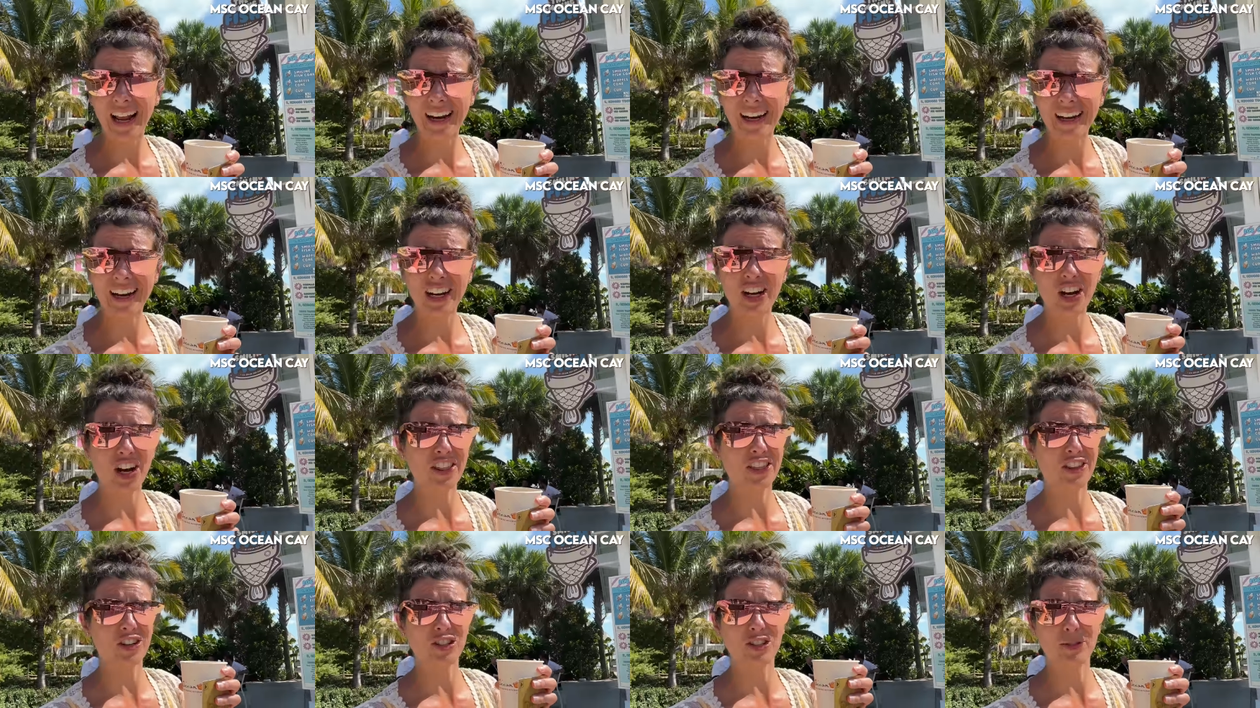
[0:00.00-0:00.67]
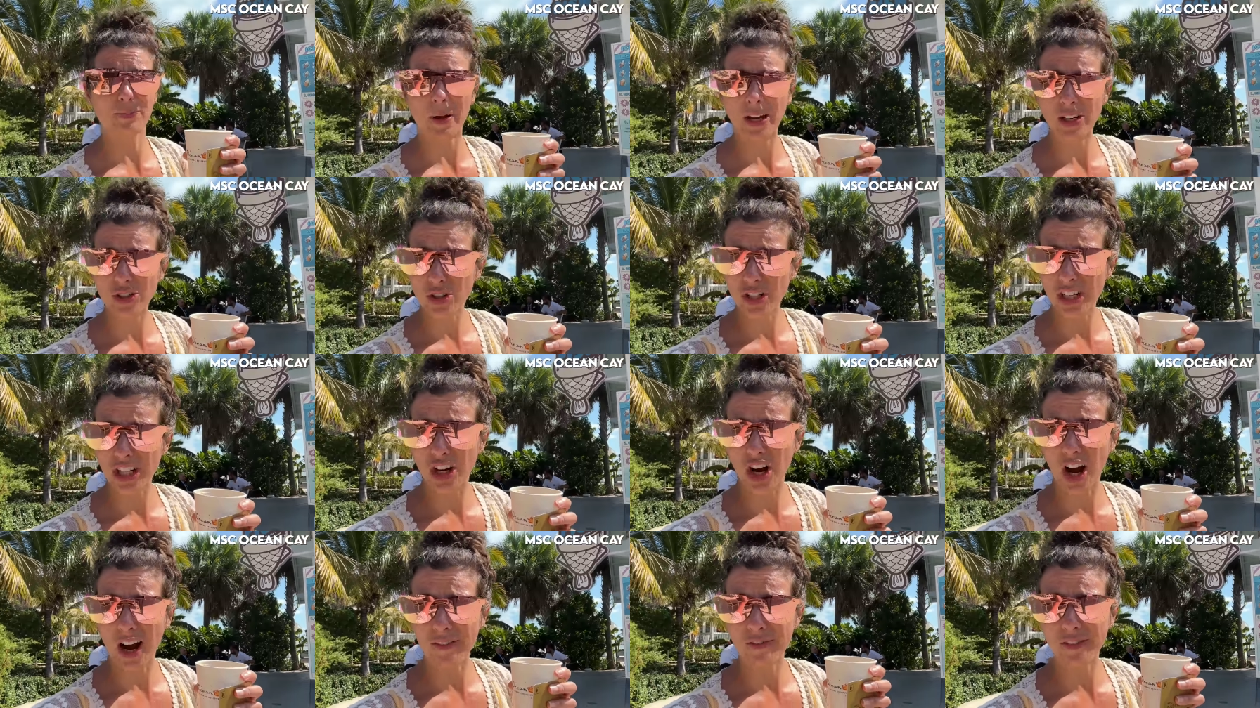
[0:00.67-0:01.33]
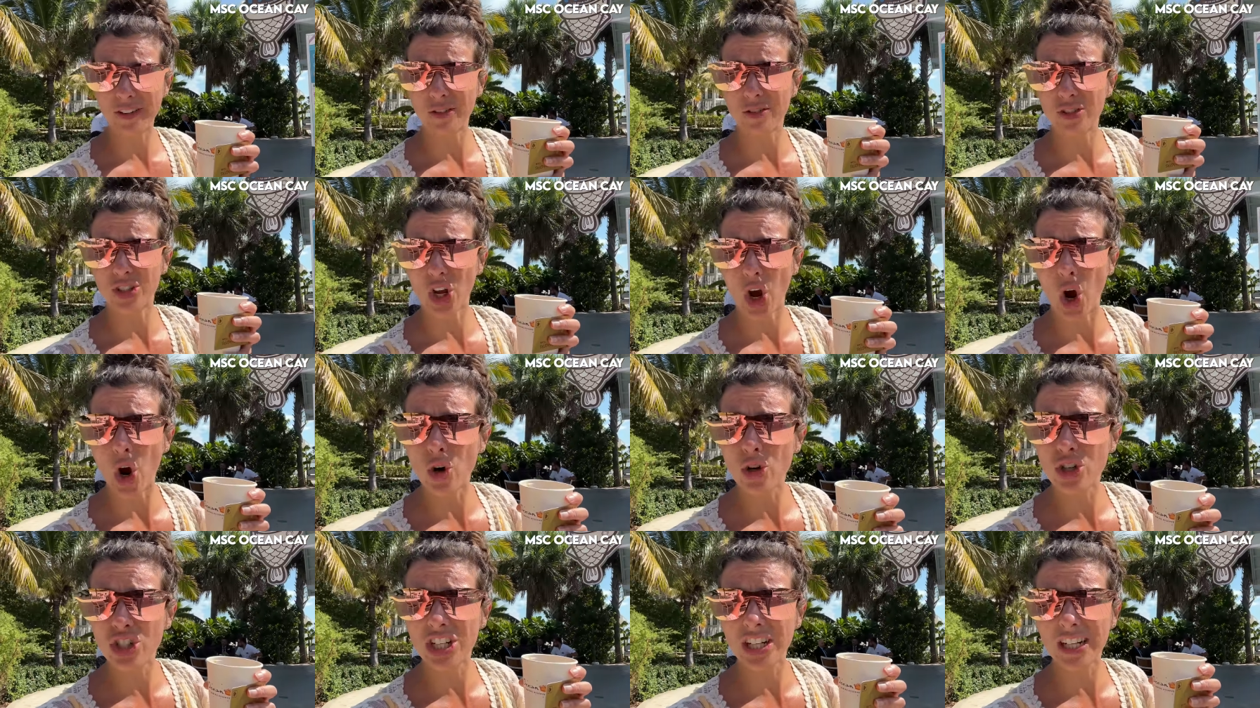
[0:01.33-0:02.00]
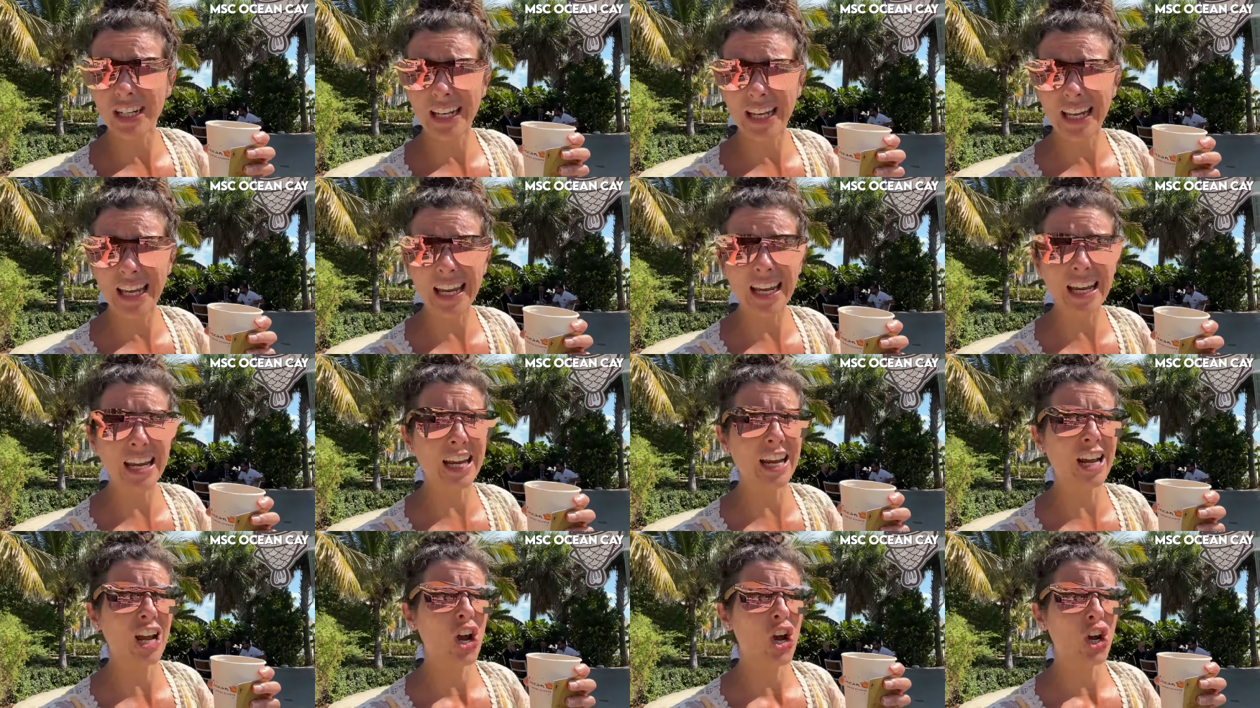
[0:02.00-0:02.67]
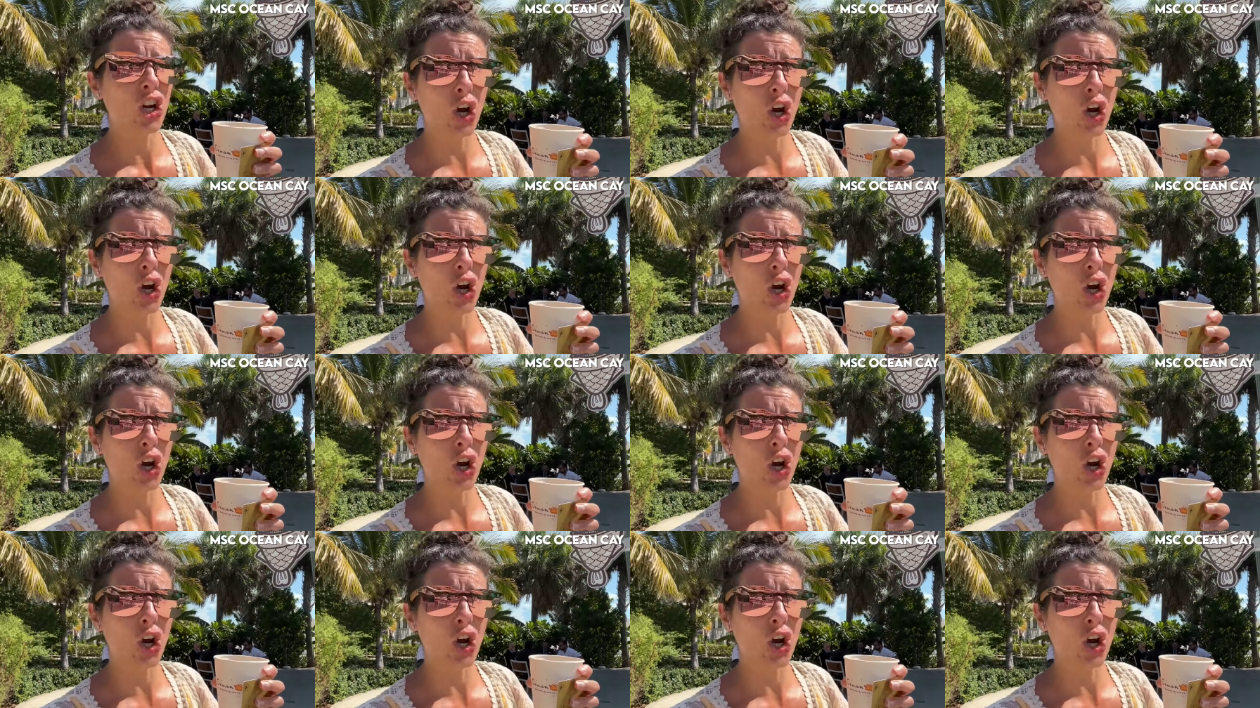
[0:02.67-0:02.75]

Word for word: and I got their specialty coffee. It was Ocean Cay